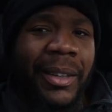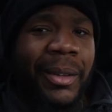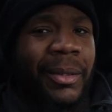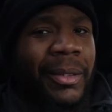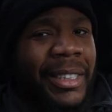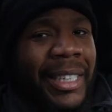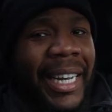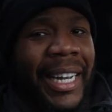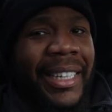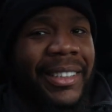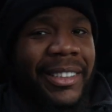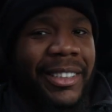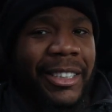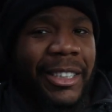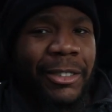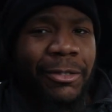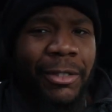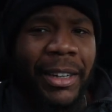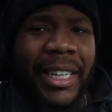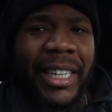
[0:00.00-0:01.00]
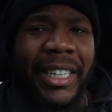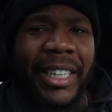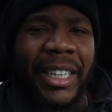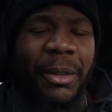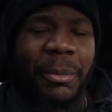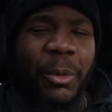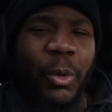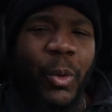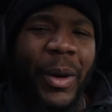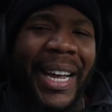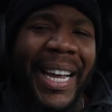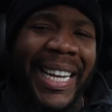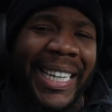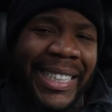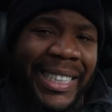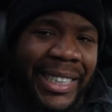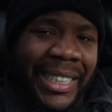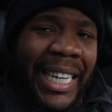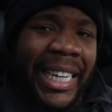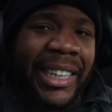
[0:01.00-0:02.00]
Yes, rated number one
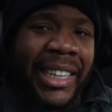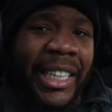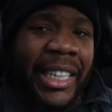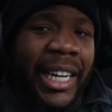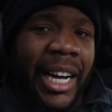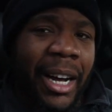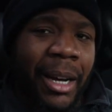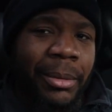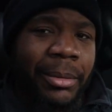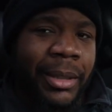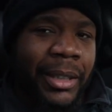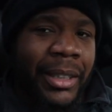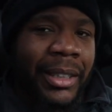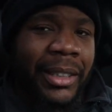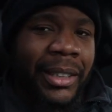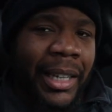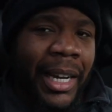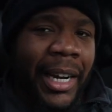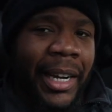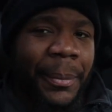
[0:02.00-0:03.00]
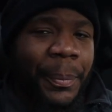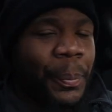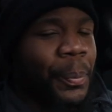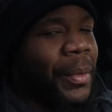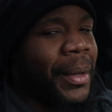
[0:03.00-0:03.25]
in safety up to this day.